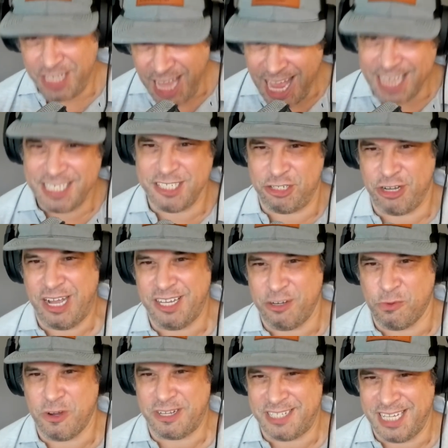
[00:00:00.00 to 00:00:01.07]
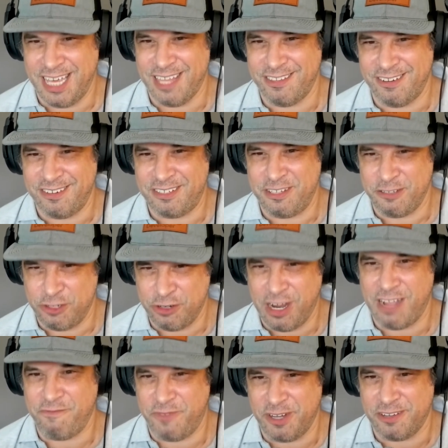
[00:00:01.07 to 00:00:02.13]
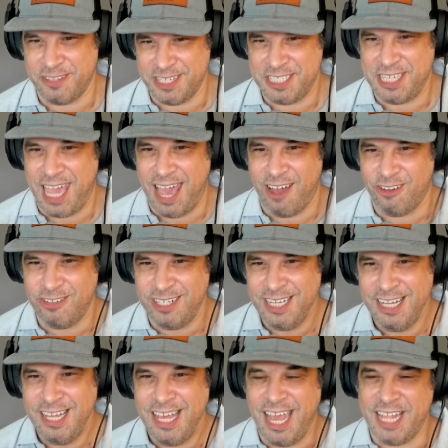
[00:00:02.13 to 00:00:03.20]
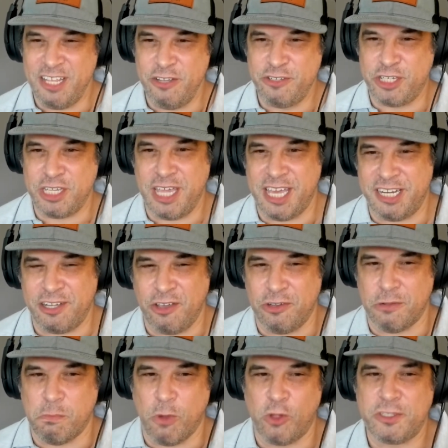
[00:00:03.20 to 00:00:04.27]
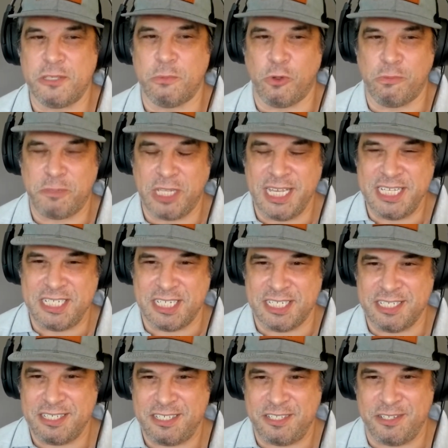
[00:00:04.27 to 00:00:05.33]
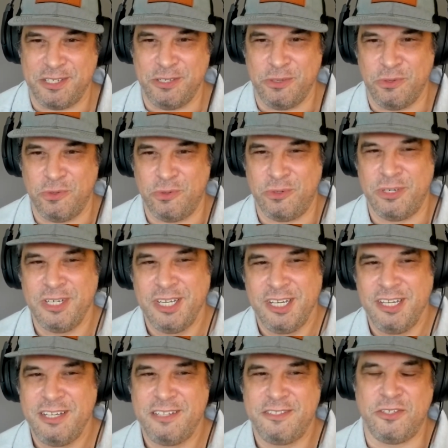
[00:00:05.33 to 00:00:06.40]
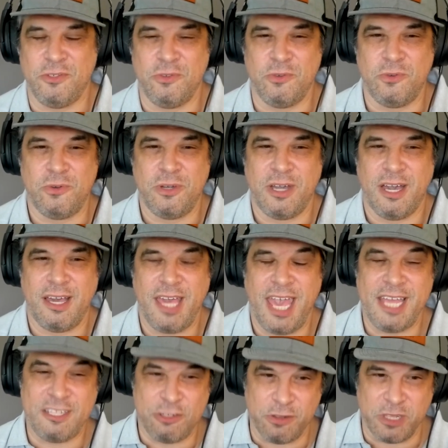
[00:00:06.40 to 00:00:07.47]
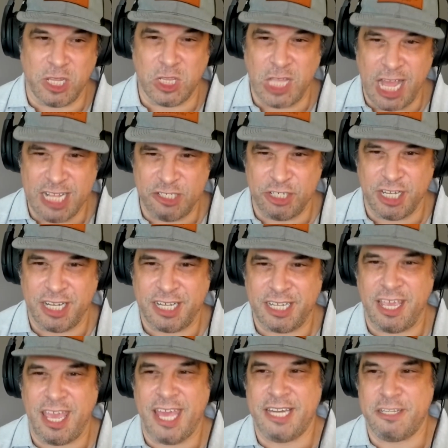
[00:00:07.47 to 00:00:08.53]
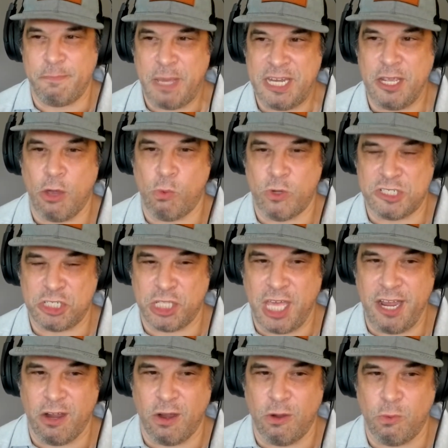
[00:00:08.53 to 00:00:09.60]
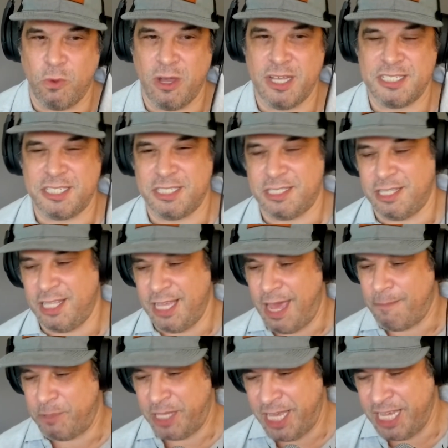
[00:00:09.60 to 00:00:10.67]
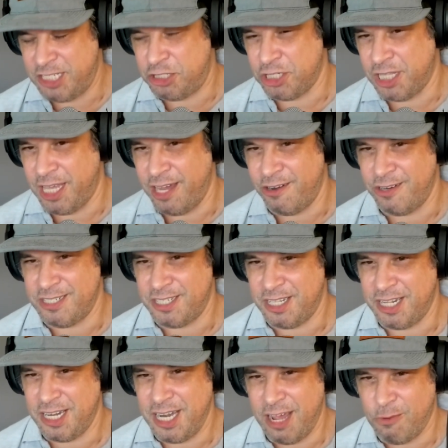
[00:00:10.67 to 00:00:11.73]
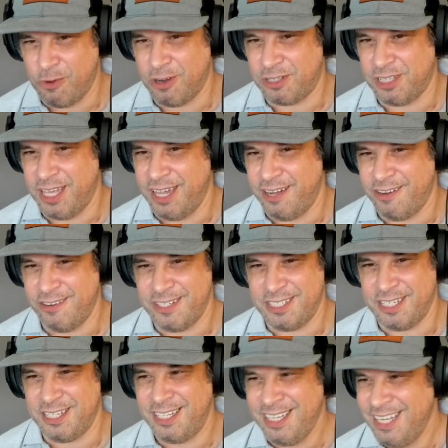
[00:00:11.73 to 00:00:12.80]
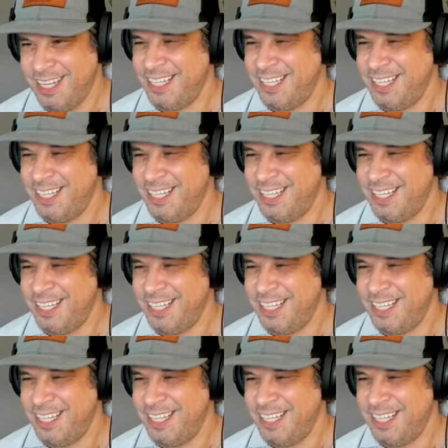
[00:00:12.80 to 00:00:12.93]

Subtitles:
kind of trying to work together to try and figure this out. And usually you had to go to multiple places to enter the logic. And depending on which layer it was, is it the application layer? Is it the network layer? Is it,